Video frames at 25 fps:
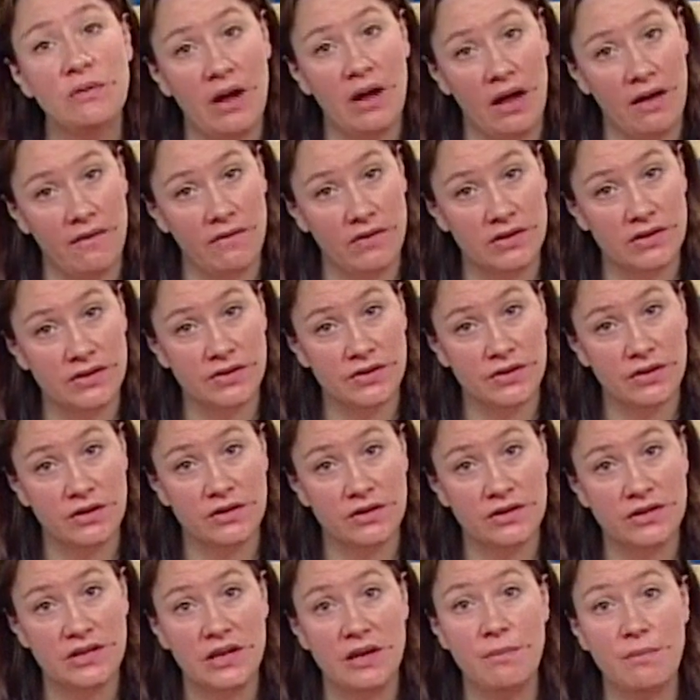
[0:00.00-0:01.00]
have
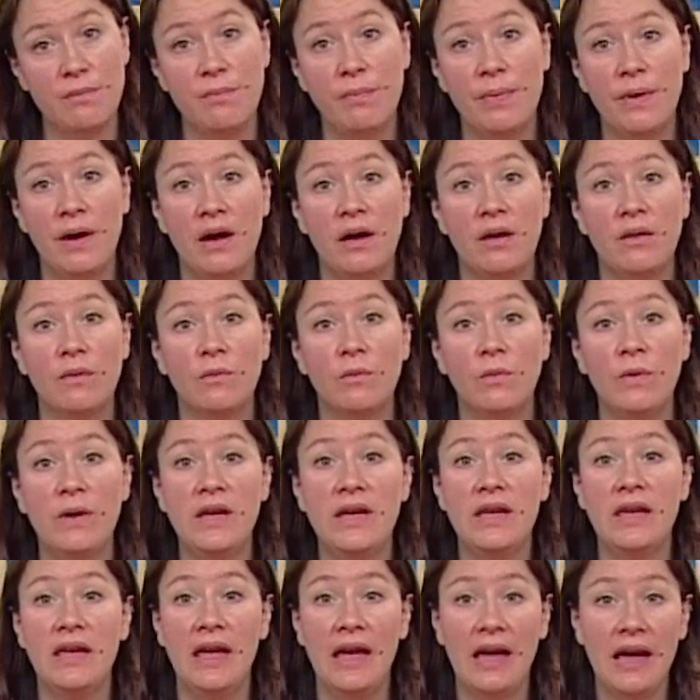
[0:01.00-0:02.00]
uncertainty, but we
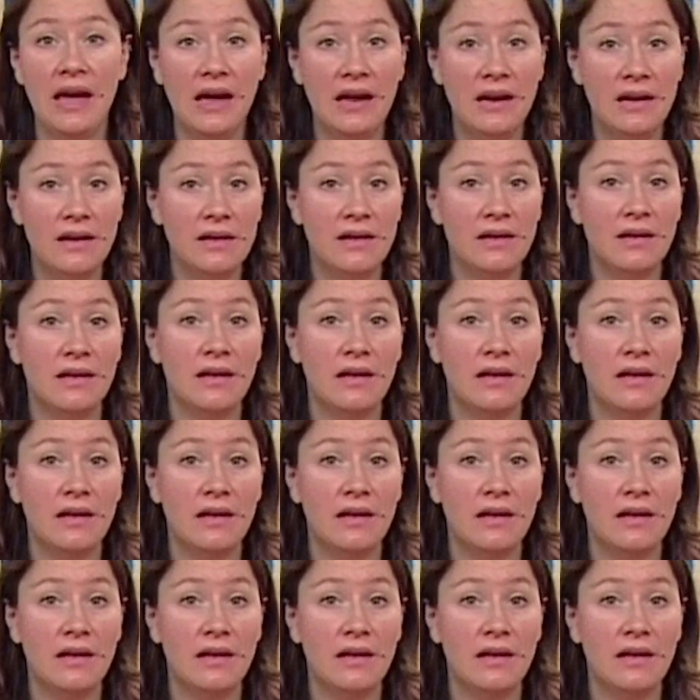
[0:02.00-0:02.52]
can